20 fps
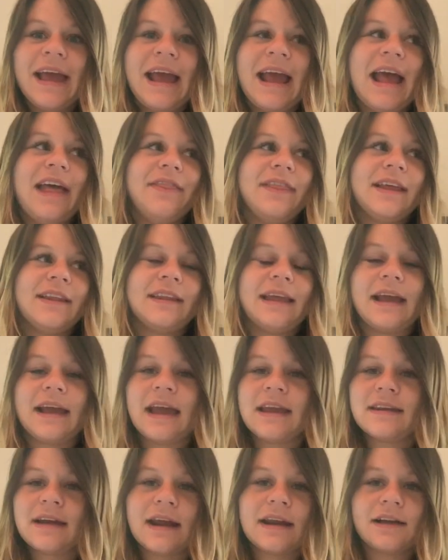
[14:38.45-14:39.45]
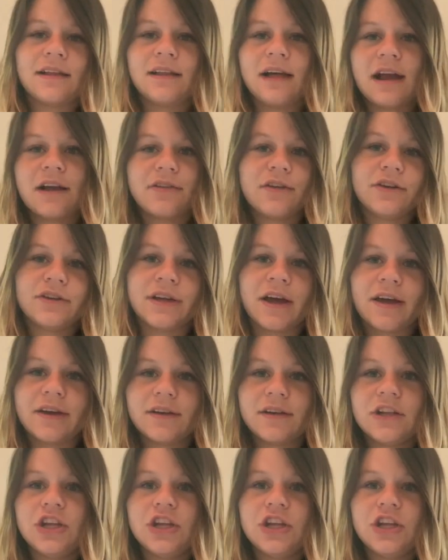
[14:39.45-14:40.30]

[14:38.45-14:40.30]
and then like at 9 o'clock they're done.